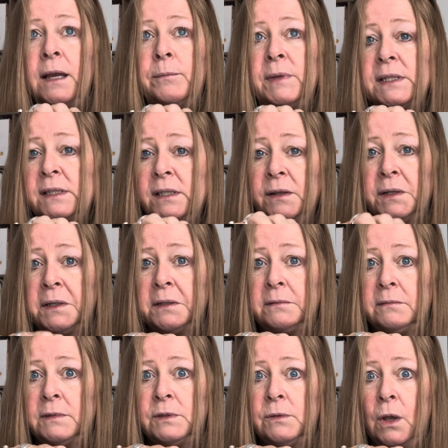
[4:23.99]
missed
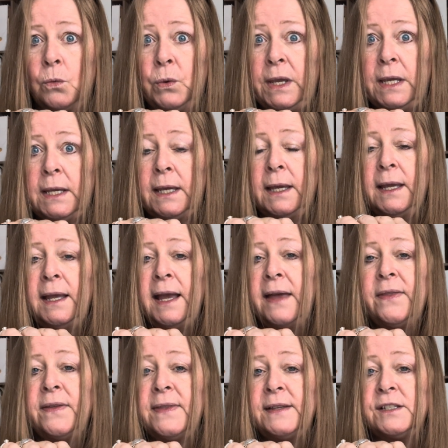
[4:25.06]
a week,
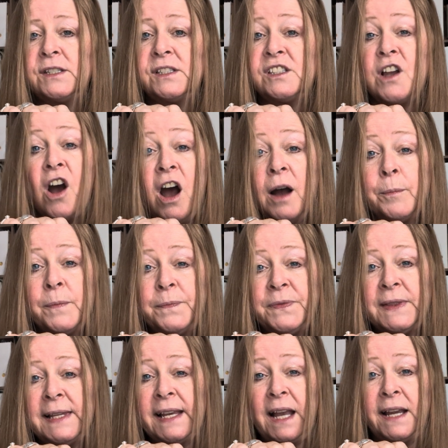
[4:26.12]
and then they just stop
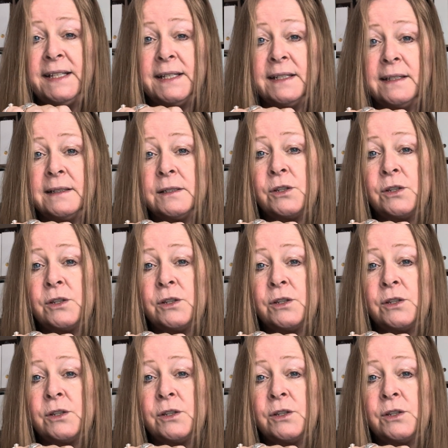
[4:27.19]
like I did.